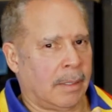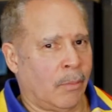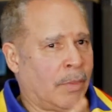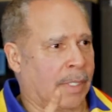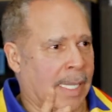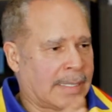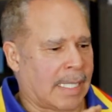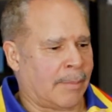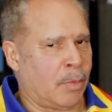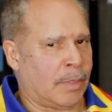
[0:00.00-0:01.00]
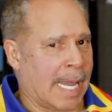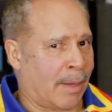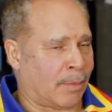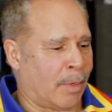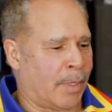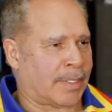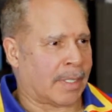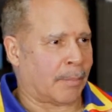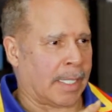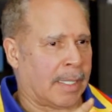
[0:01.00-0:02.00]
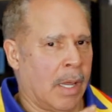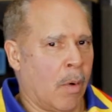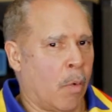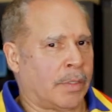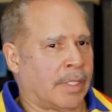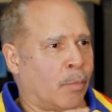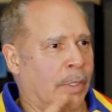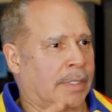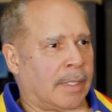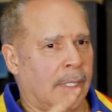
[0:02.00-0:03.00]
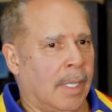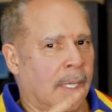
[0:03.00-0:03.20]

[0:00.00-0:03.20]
When's the last time you downloaded something, or just went to